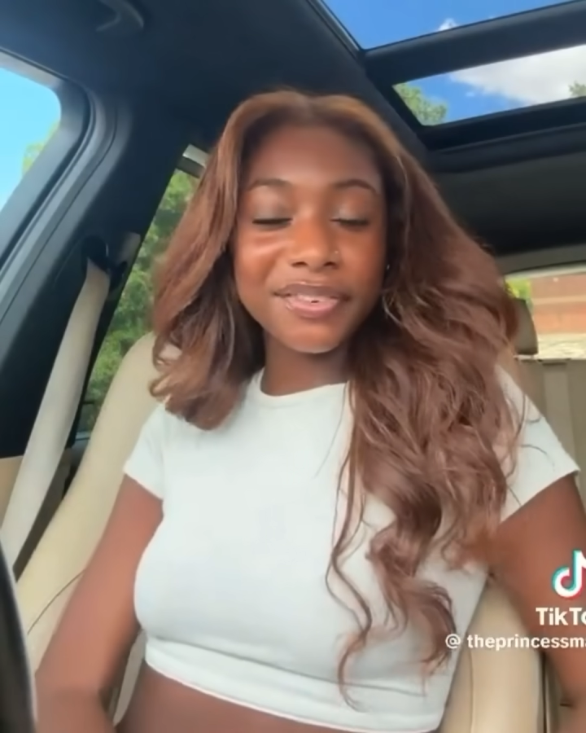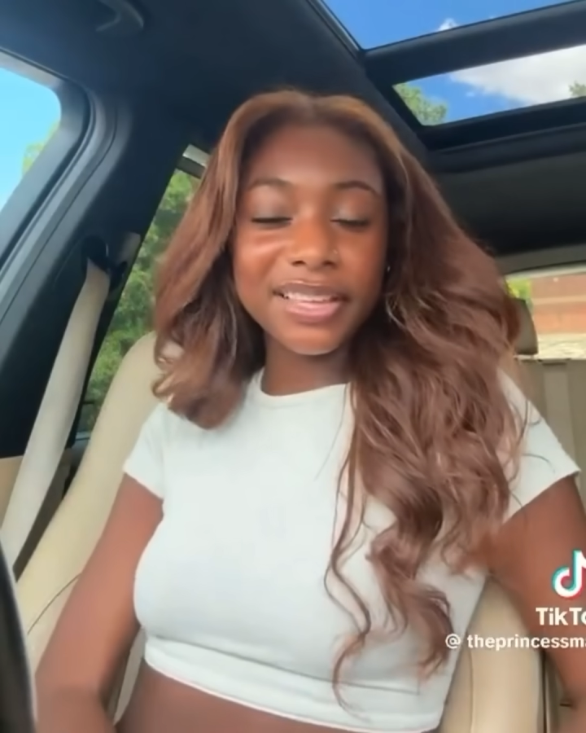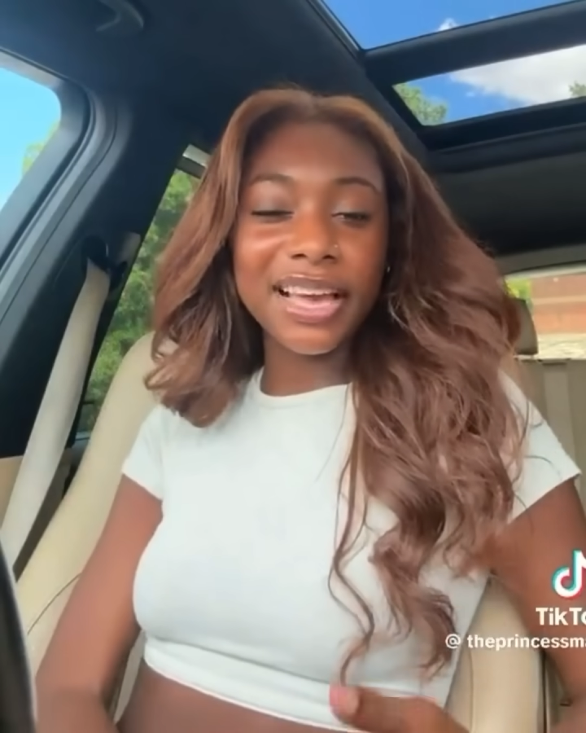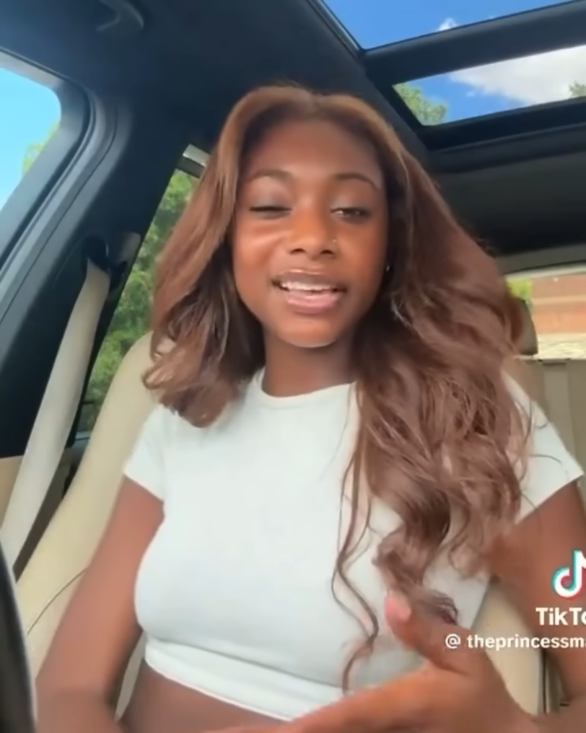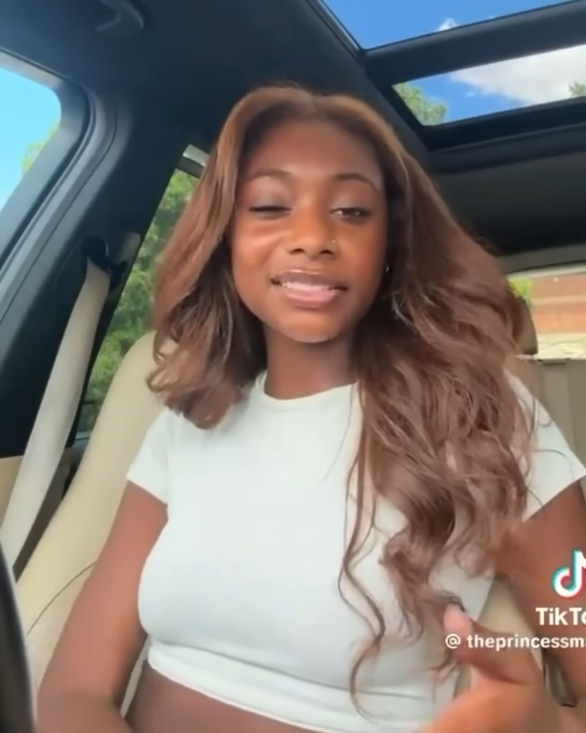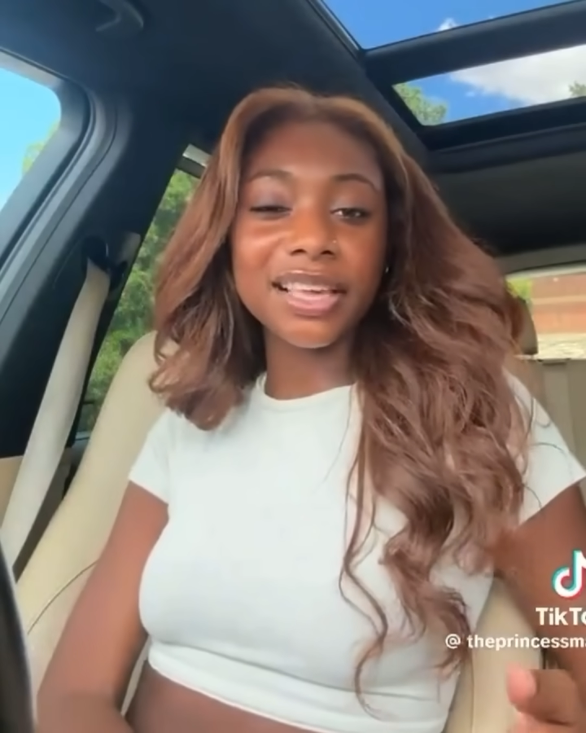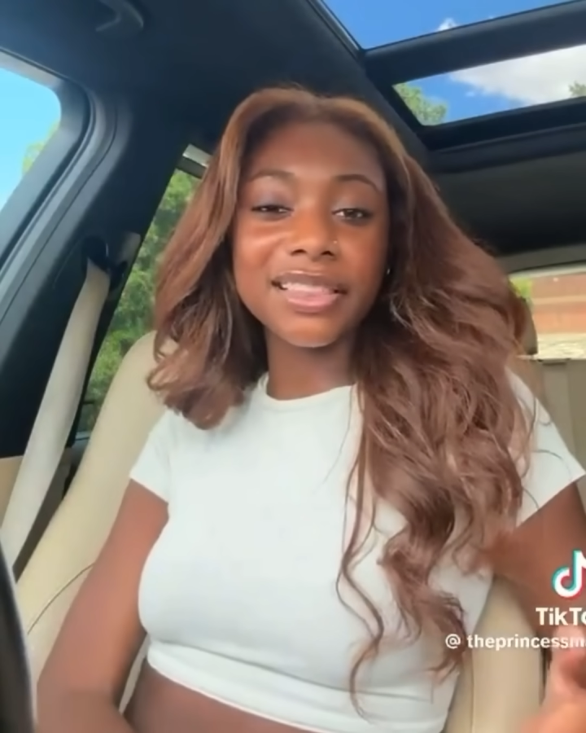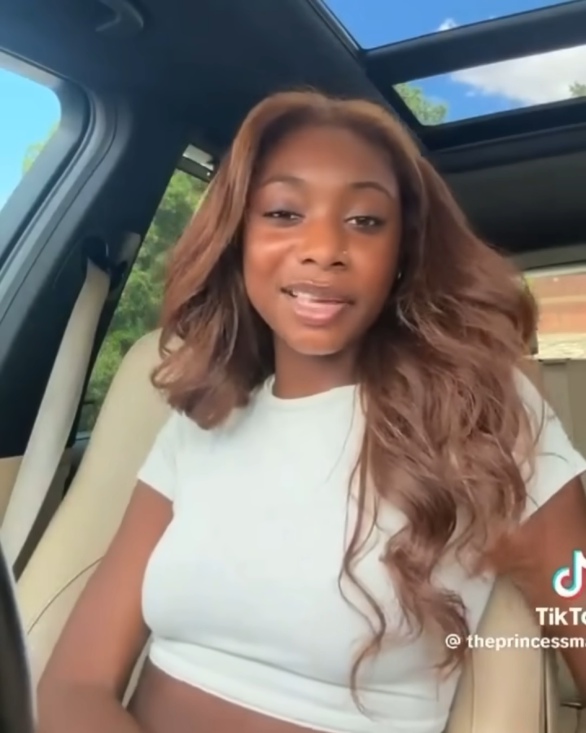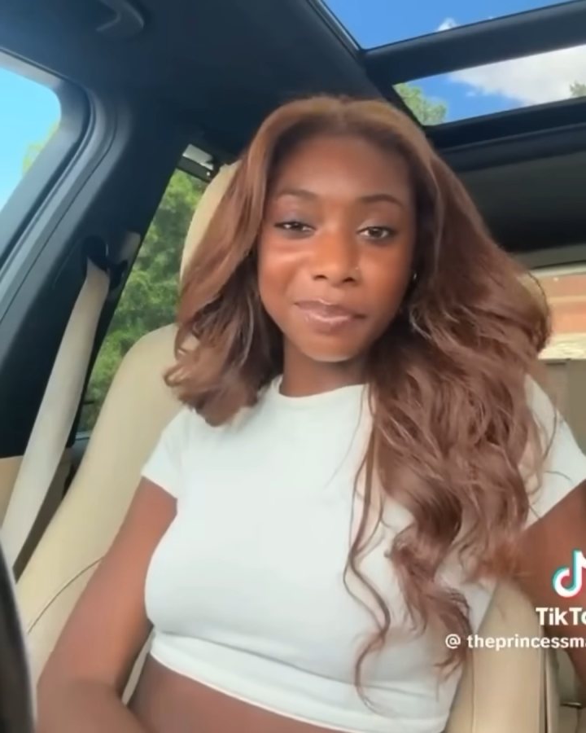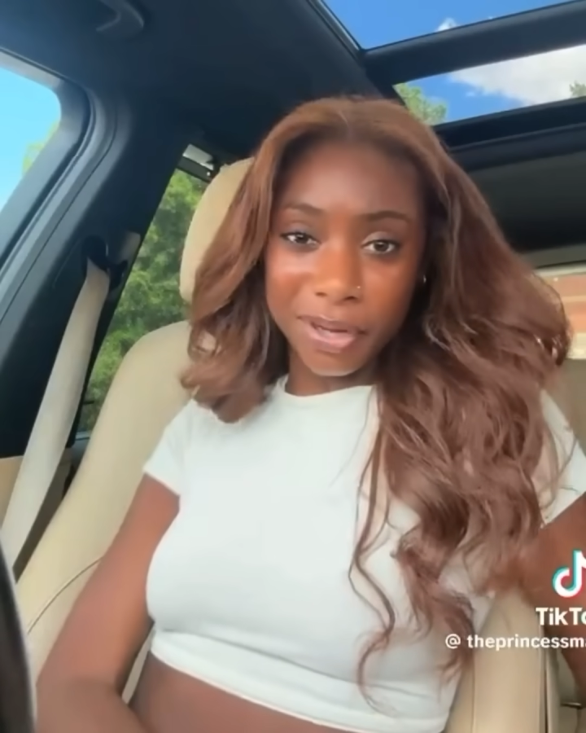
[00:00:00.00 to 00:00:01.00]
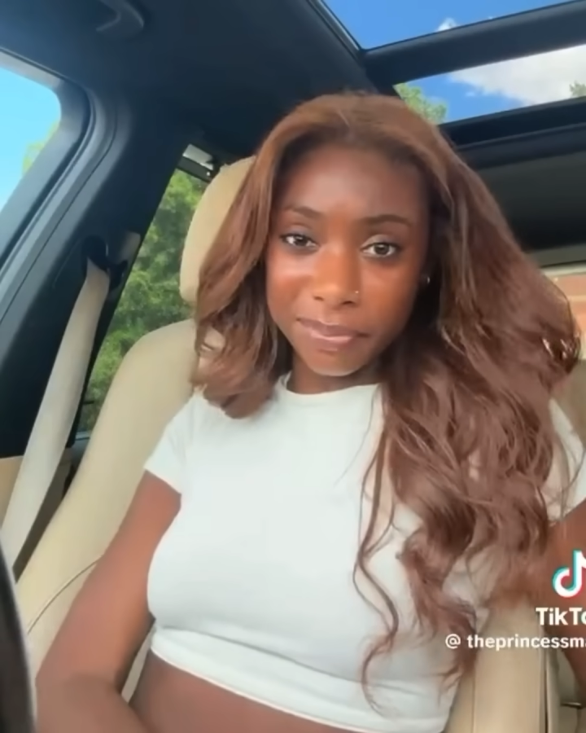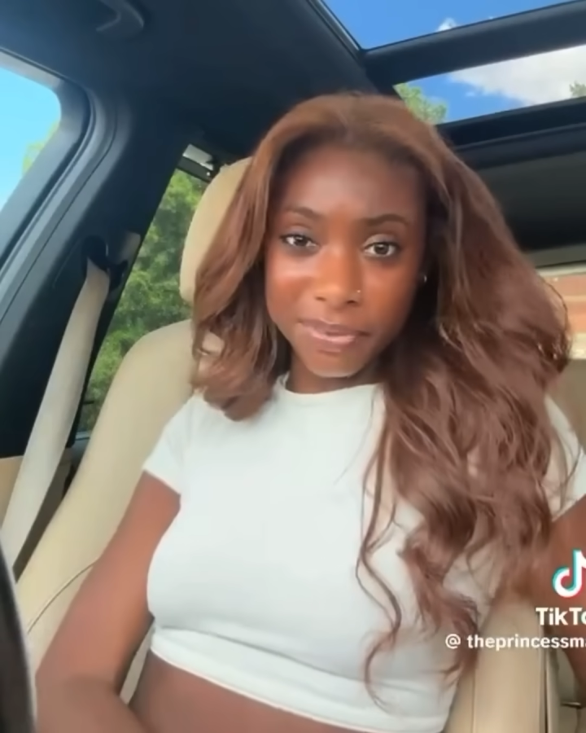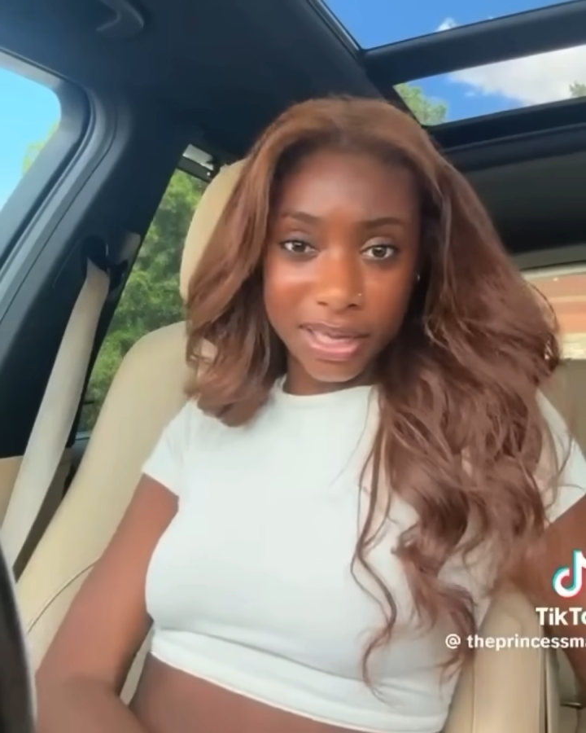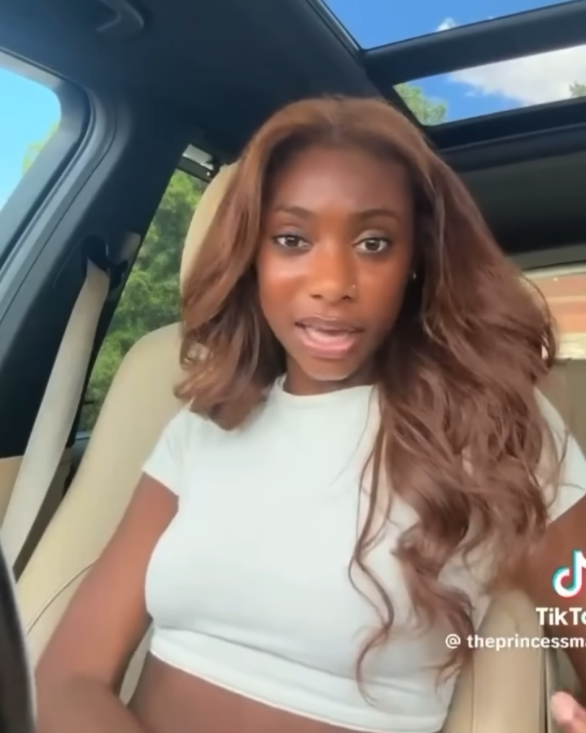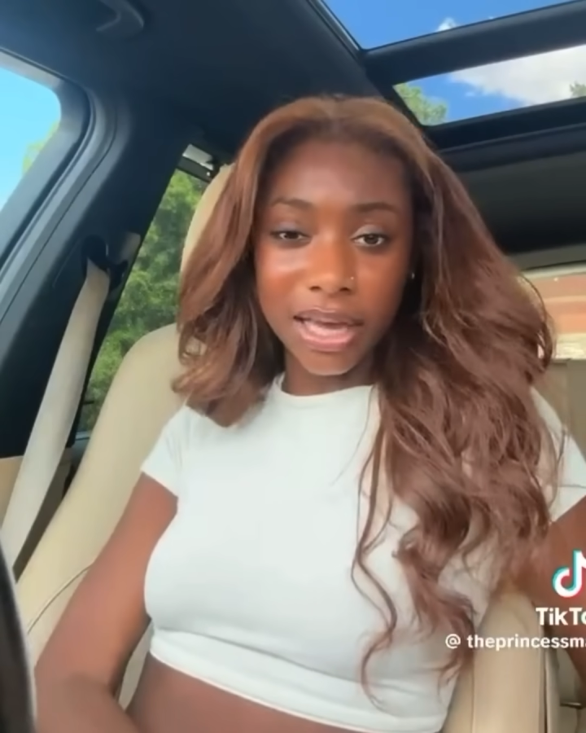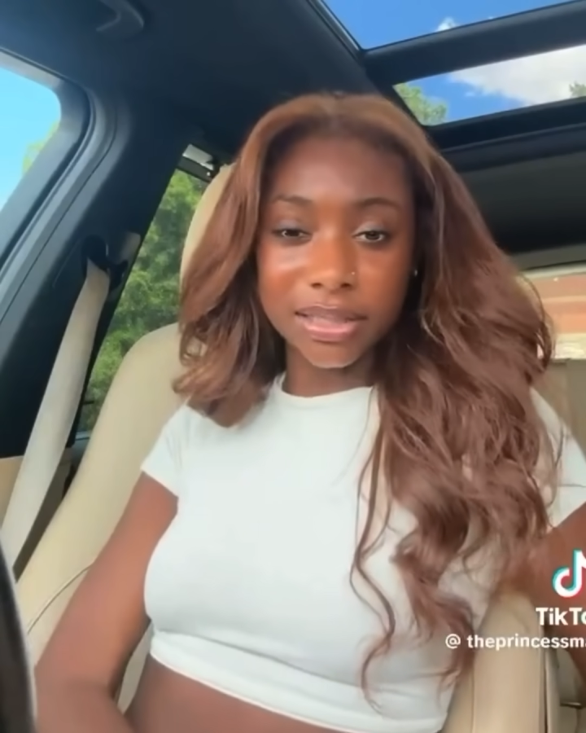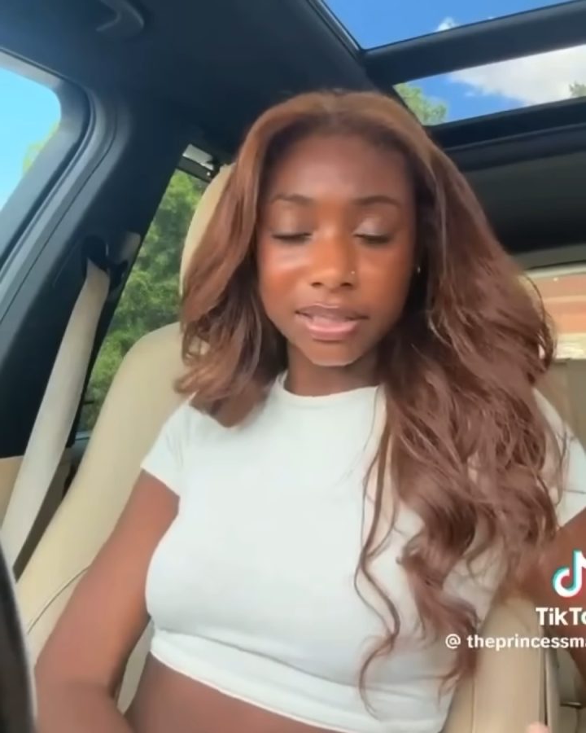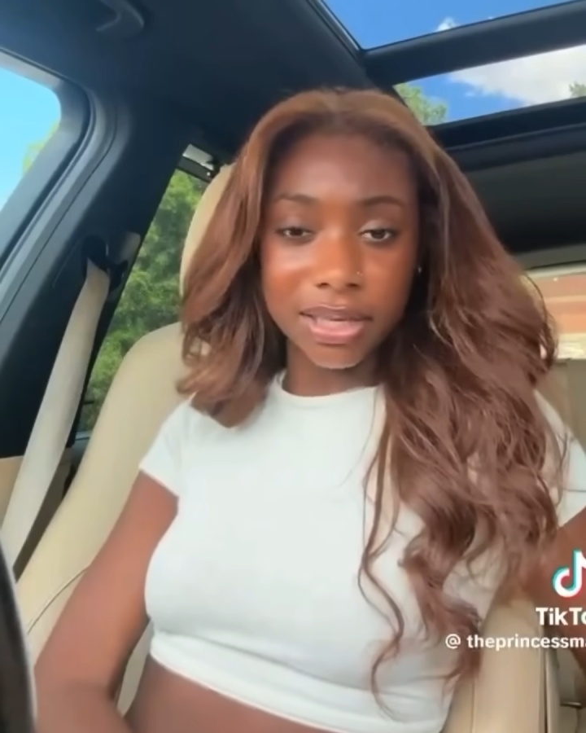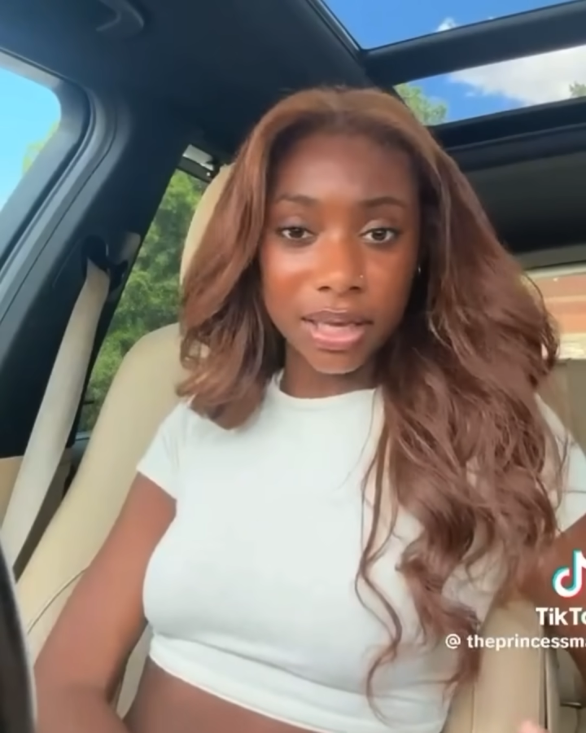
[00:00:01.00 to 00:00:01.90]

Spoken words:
for the gas and then pump the gas